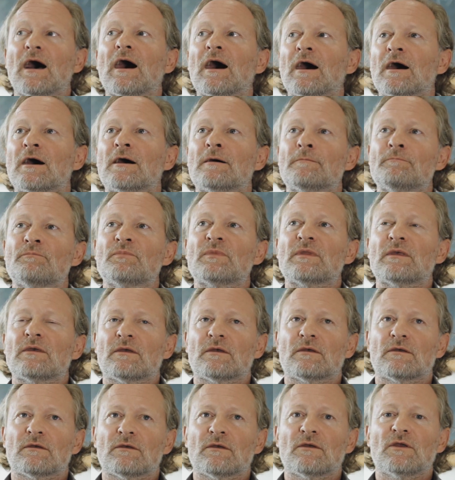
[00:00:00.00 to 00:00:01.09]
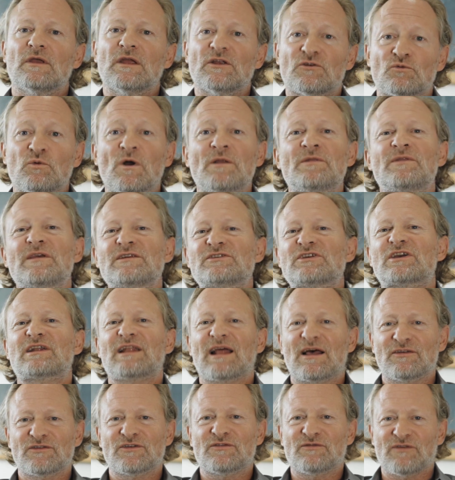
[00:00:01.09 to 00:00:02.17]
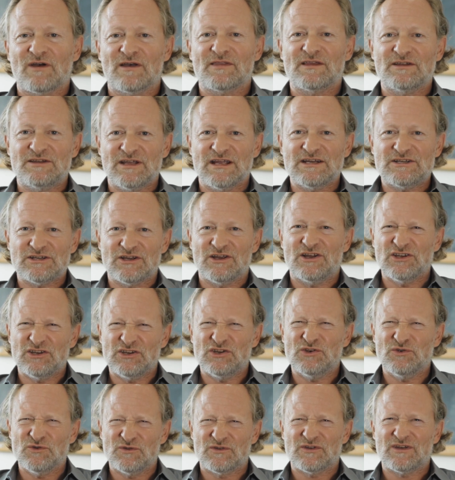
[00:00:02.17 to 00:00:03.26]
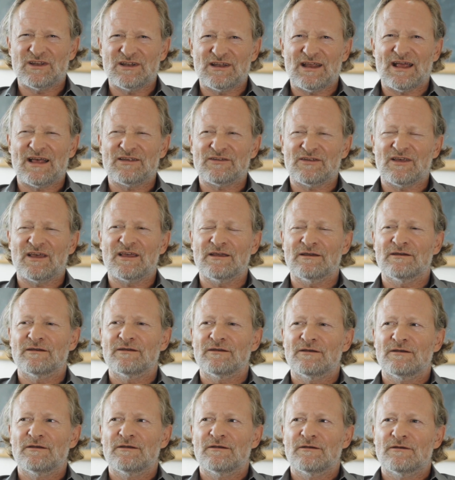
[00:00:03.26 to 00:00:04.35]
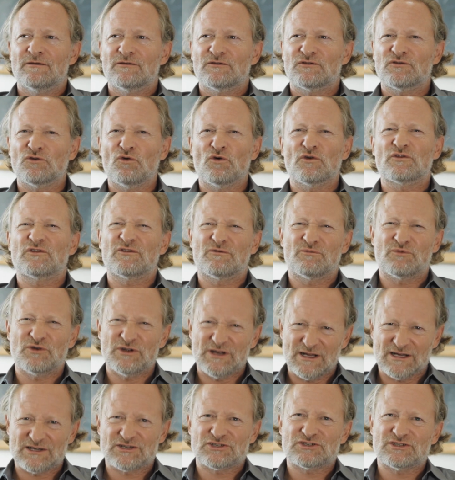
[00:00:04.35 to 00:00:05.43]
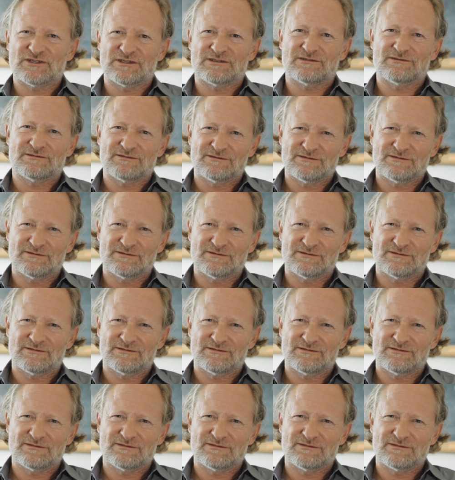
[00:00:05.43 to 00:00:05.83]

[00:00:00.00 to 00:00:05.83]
Um, it's one thing to classify the data and use it as a source of prediction